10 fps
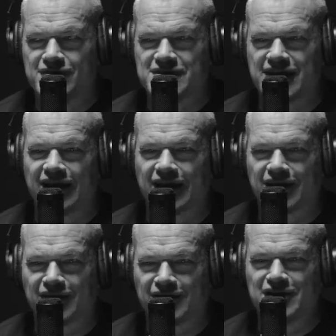this kind of
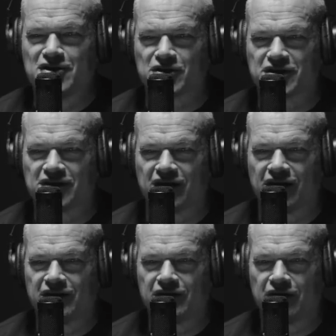clear
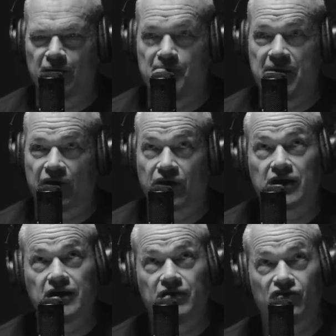cut
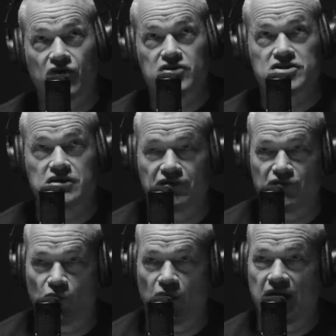American version of
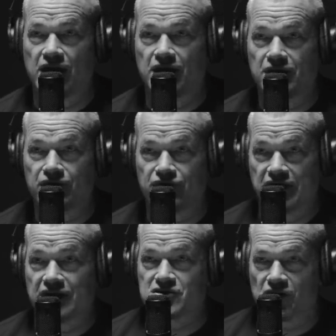the way
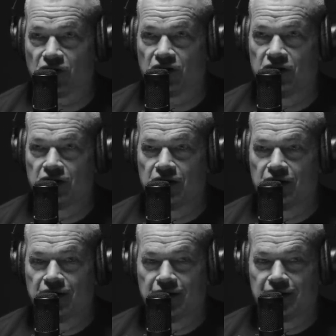things are
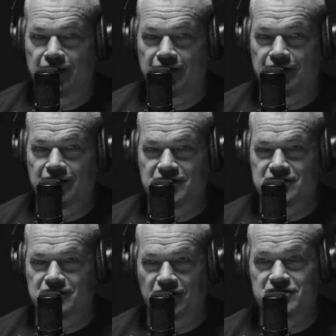
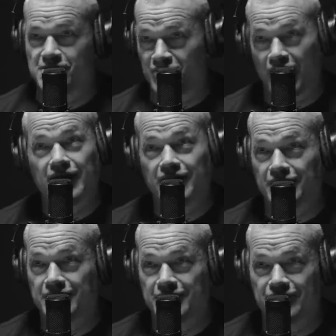is doesn't apply
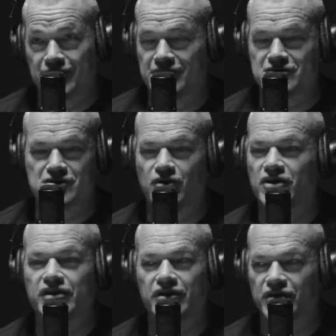here. No. There's no
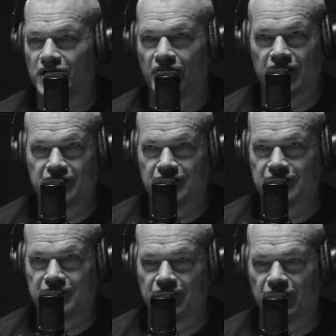clear cut
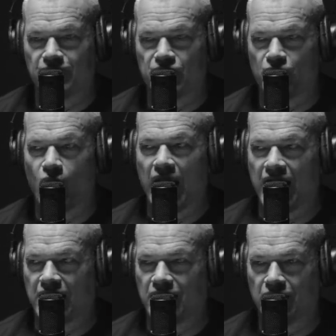
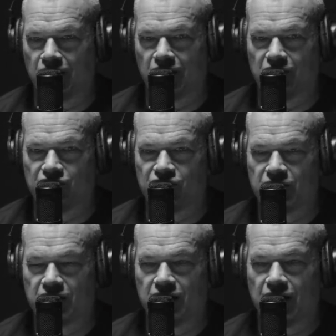way of
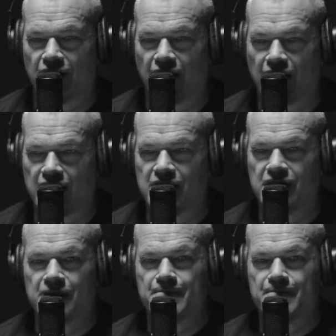hey,